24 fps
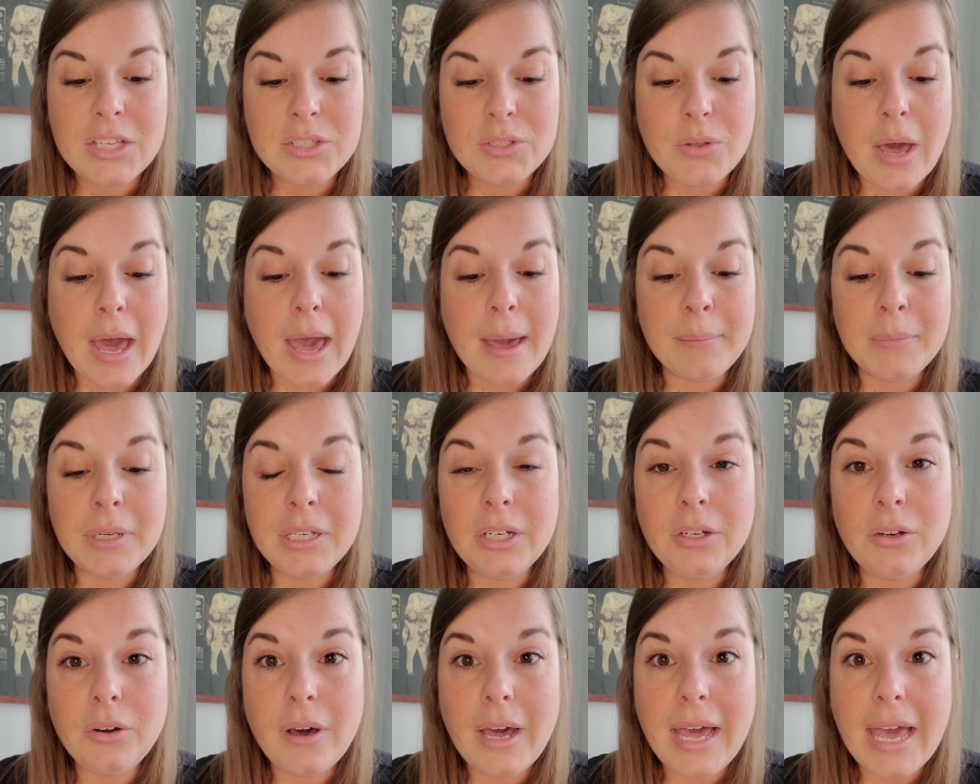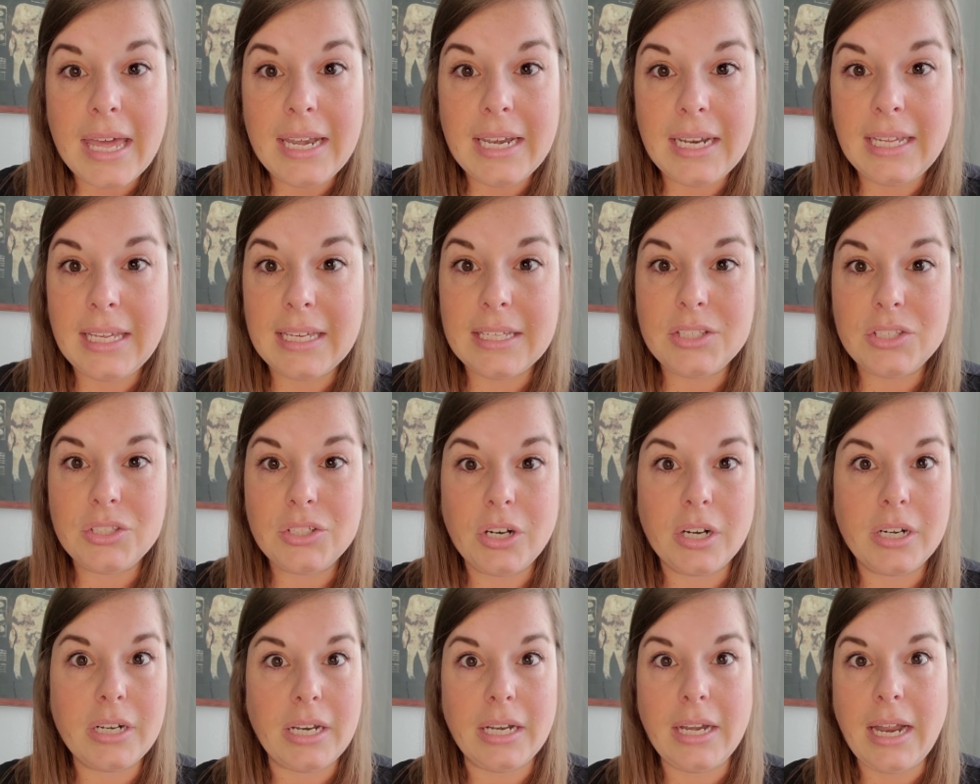So I'm gonna go ahead and get
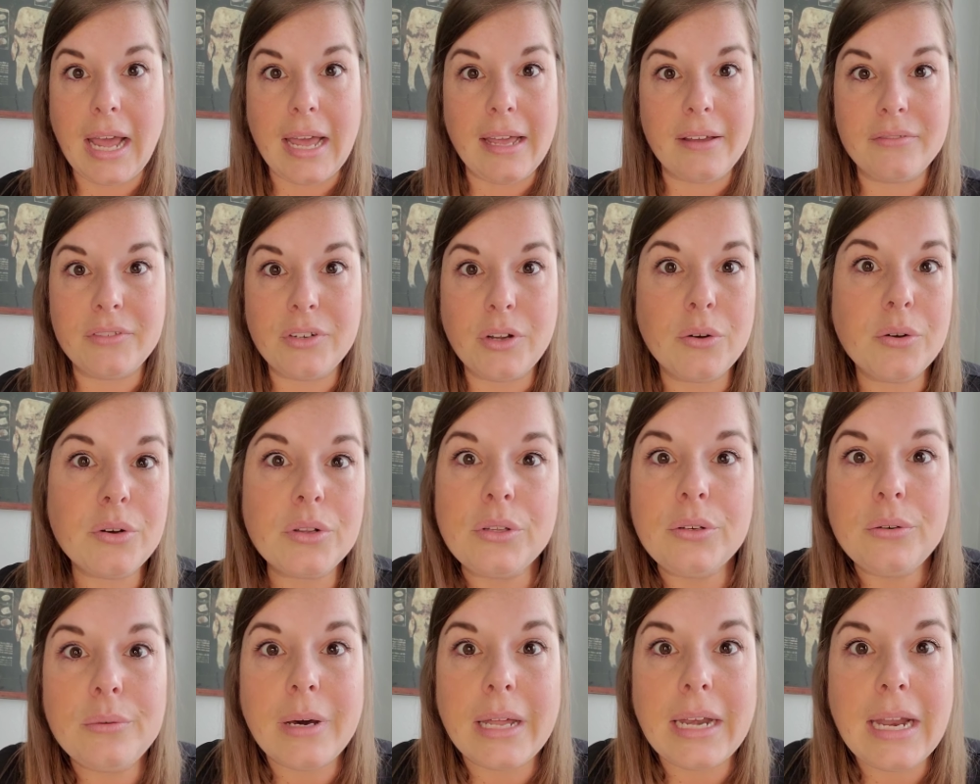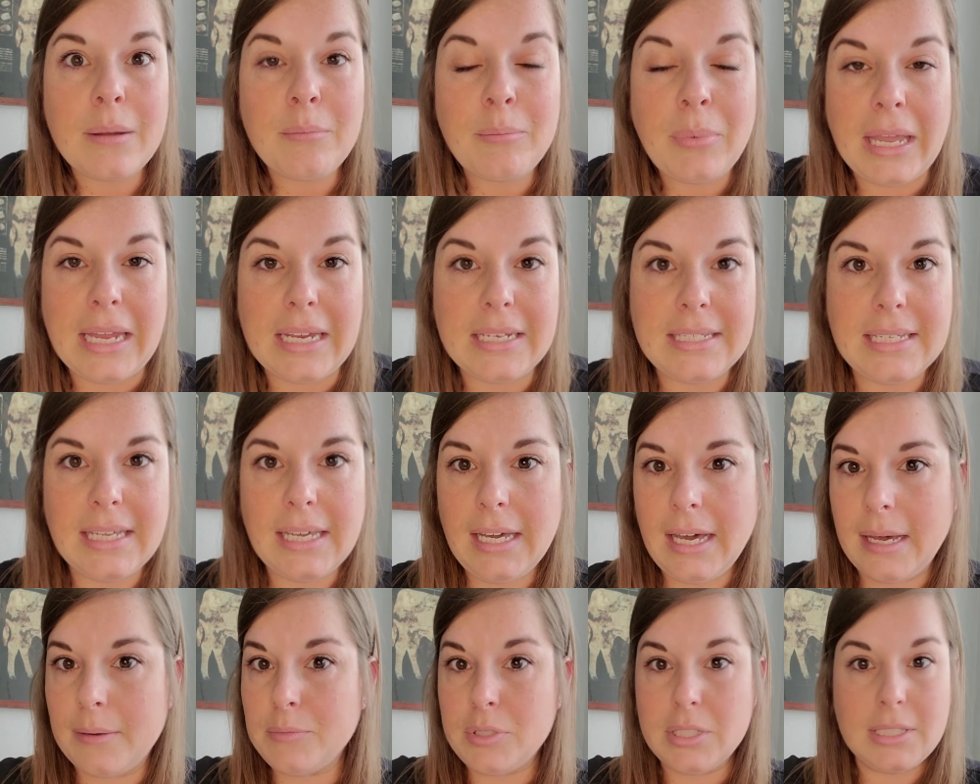started. I have no clue what I'm
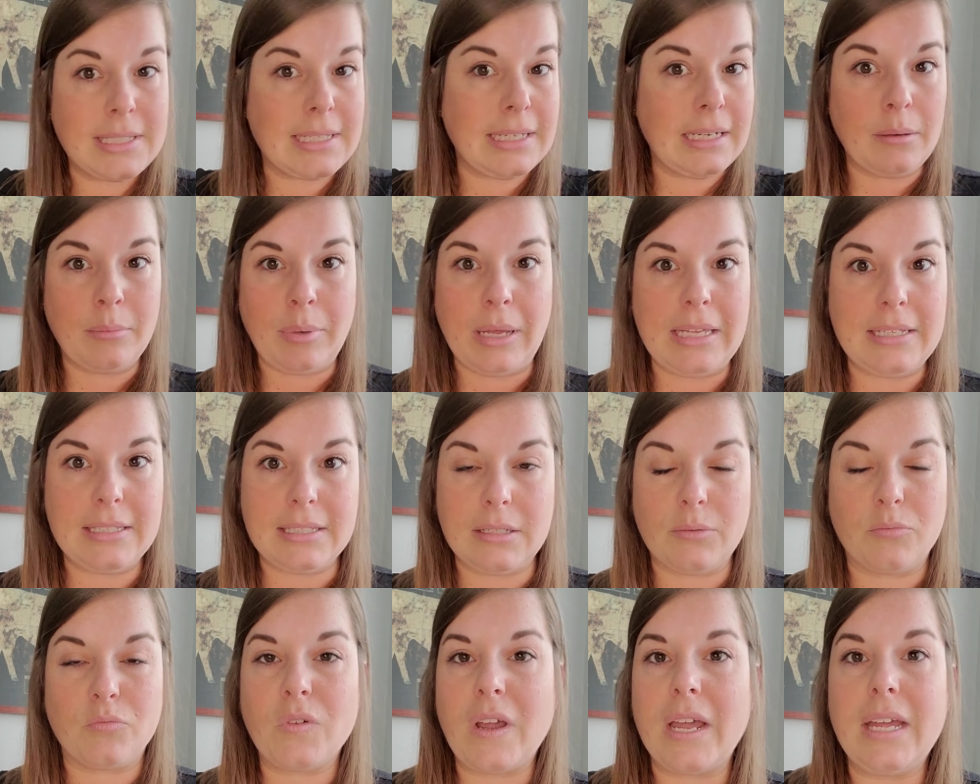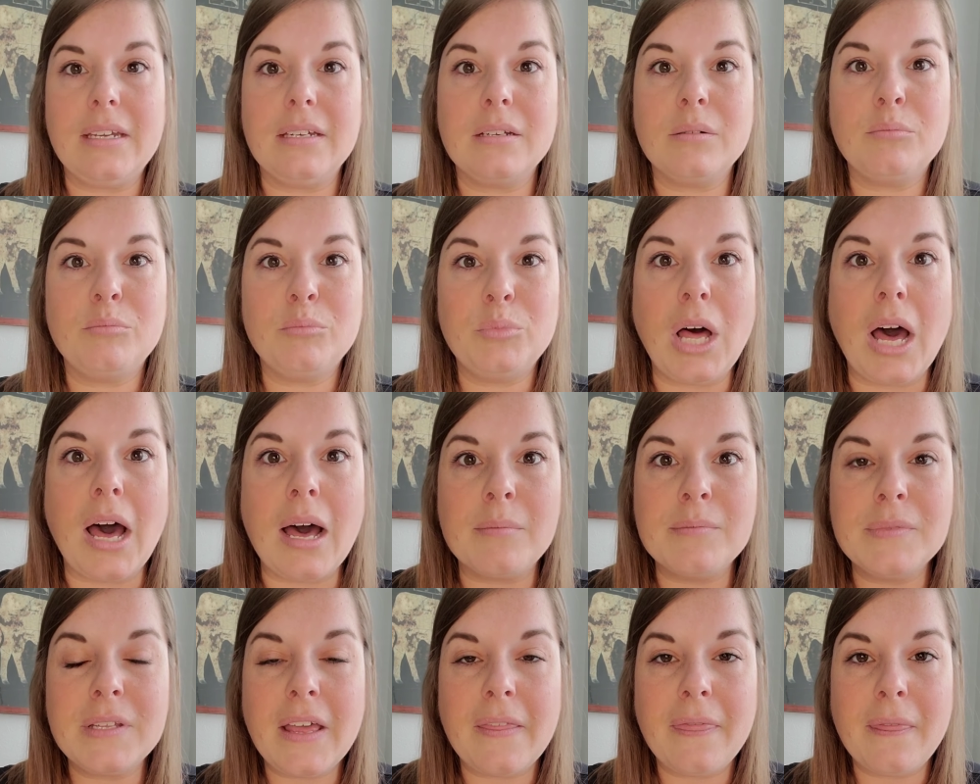painting. I'm just gonna paint some random
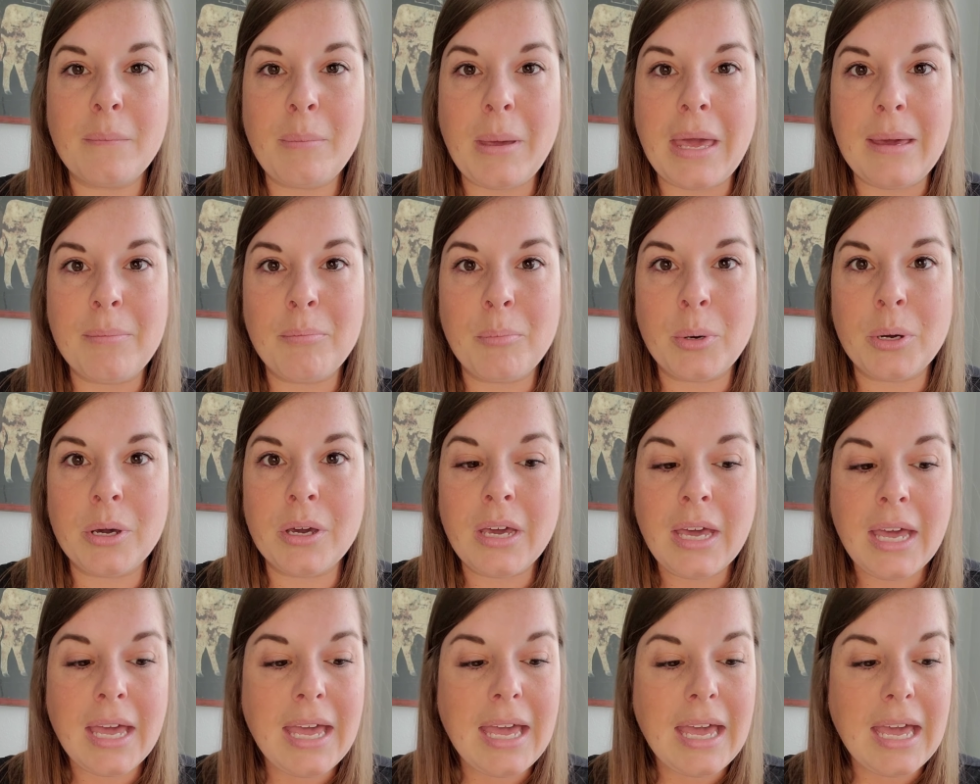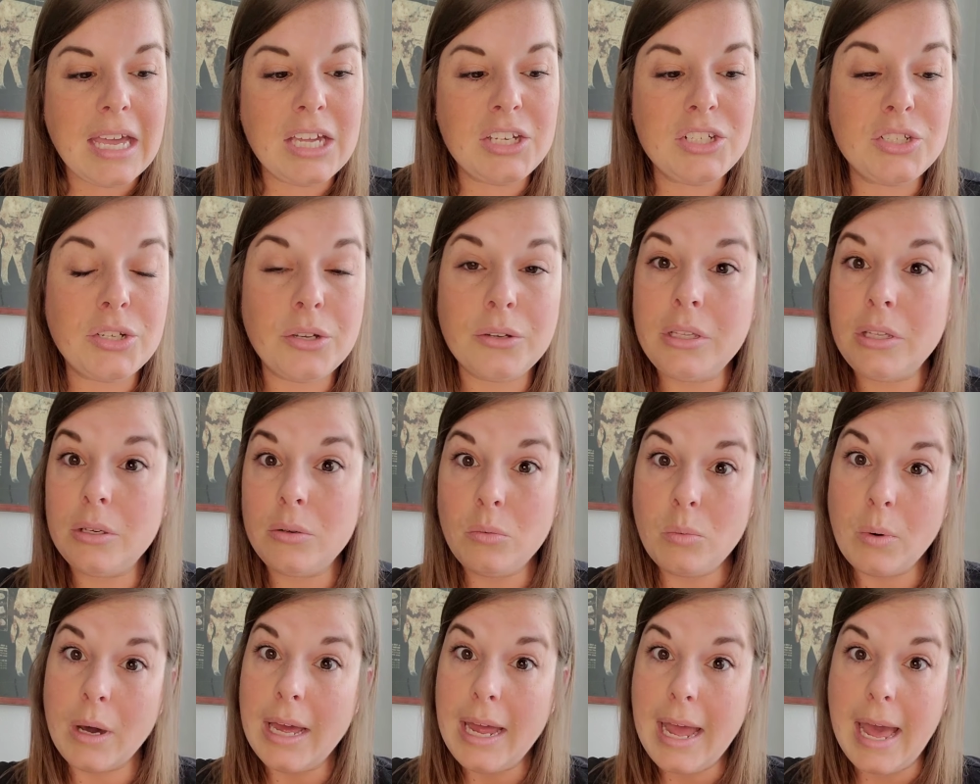blobs on the paper and show
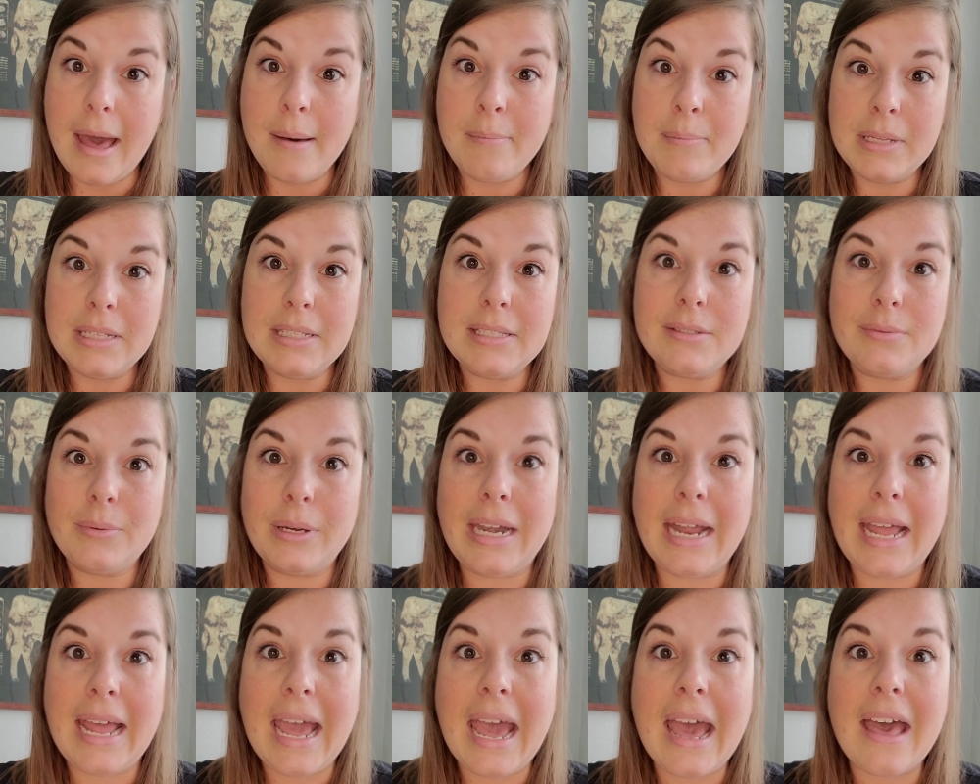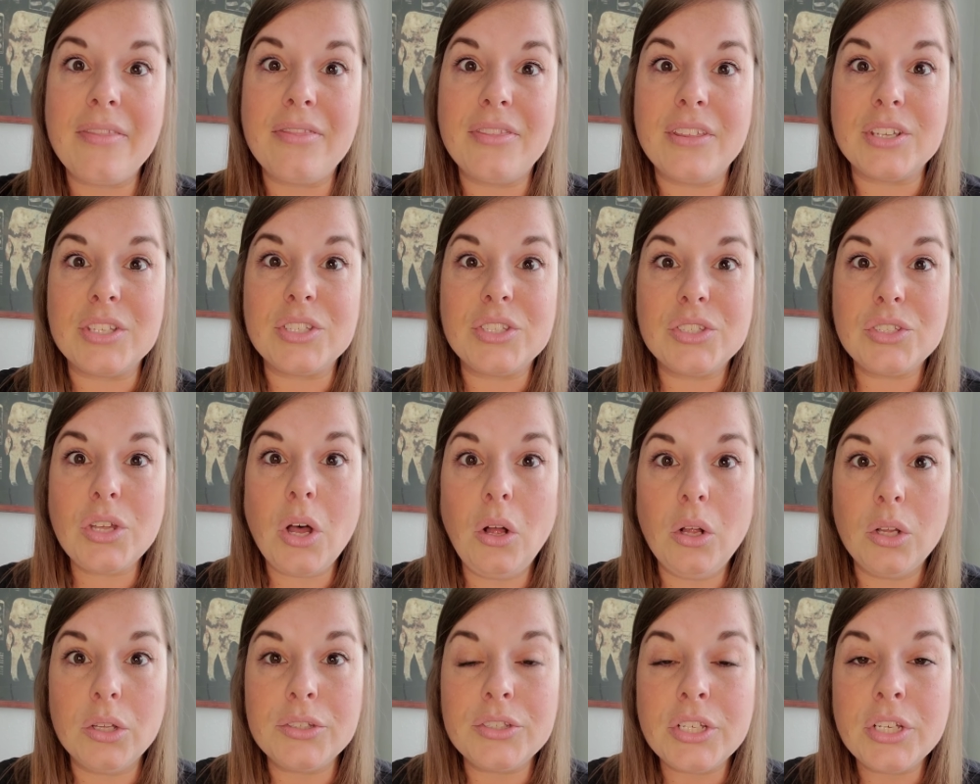you what happens when I add the
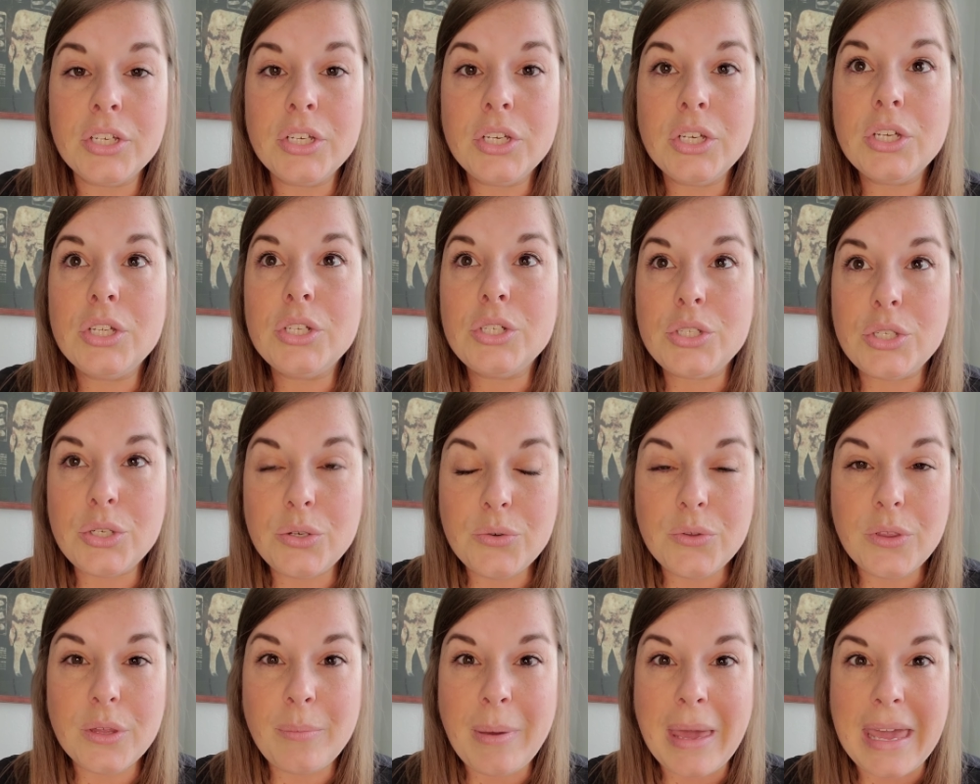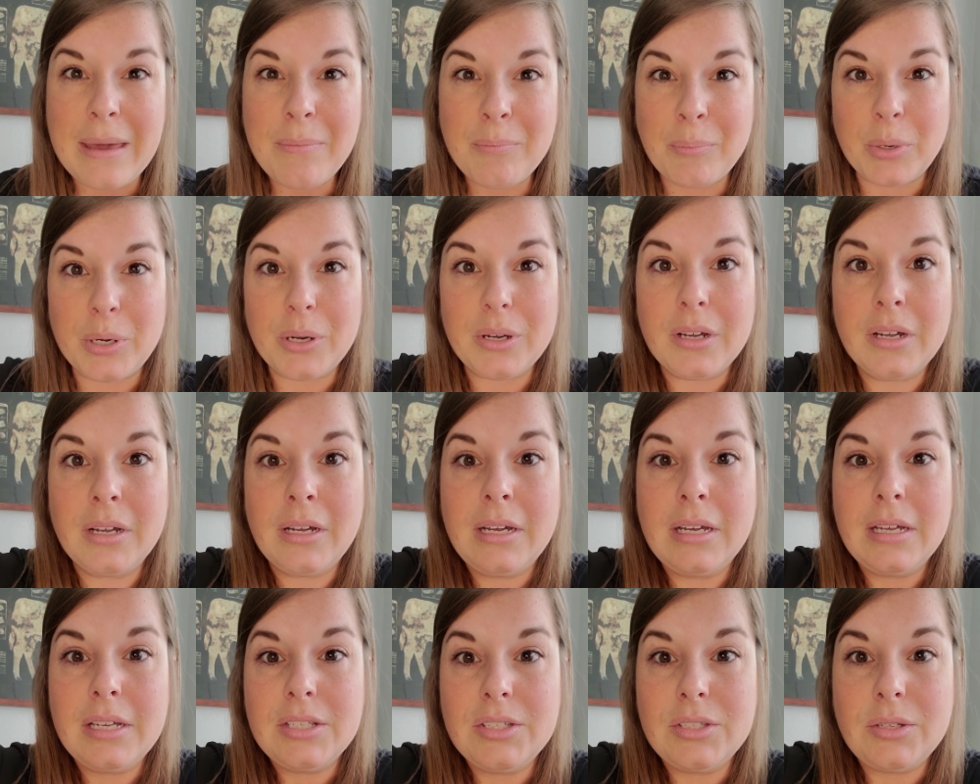salt to the paper.
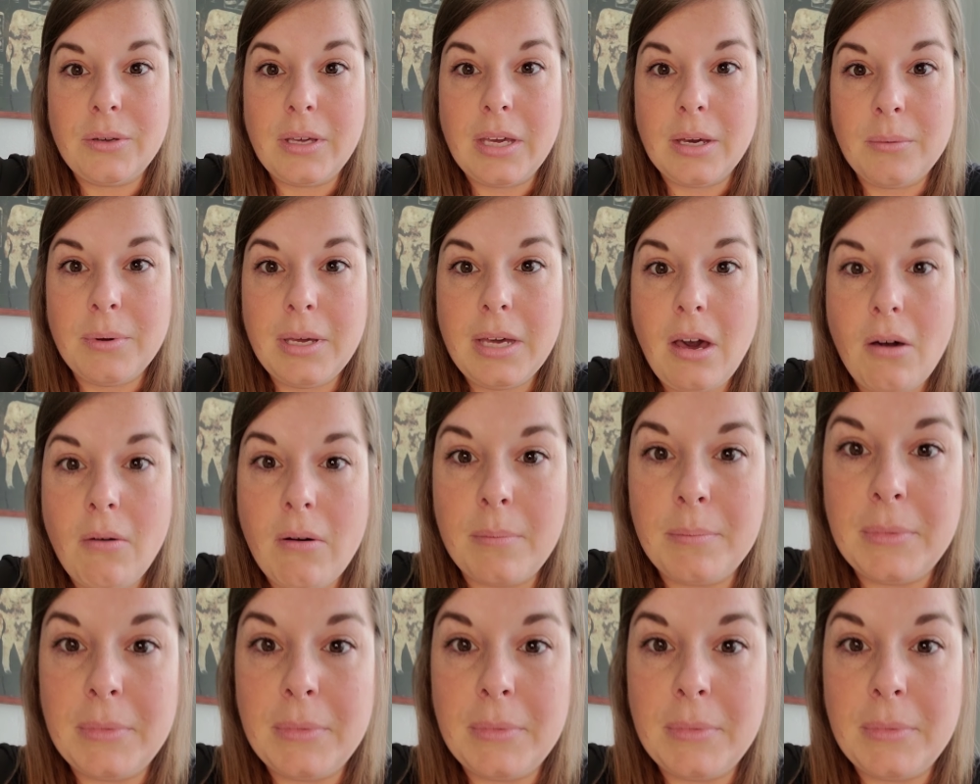So here we go.